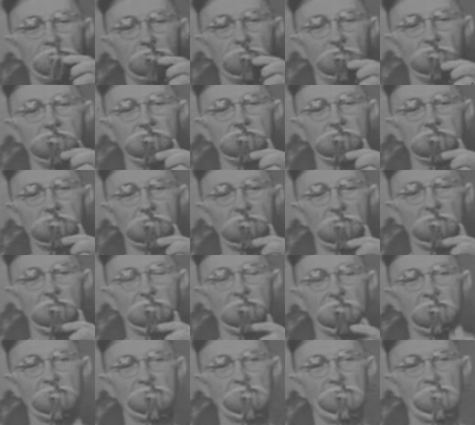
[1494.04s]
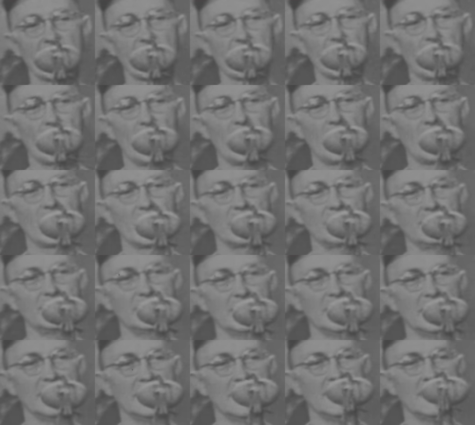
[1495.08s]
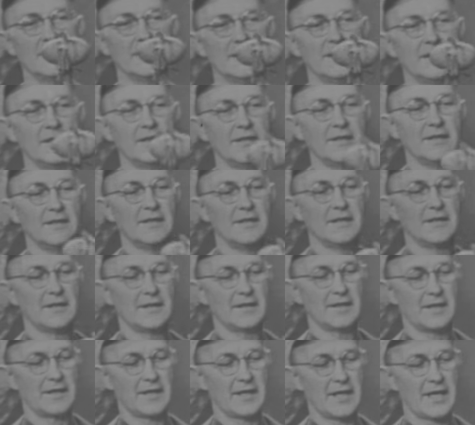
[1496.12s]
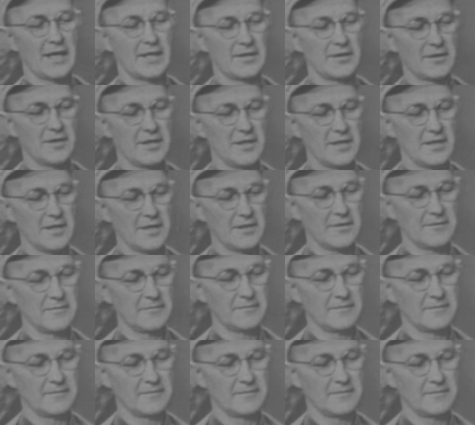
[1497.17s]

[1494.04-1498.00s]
in place by a thong, and the,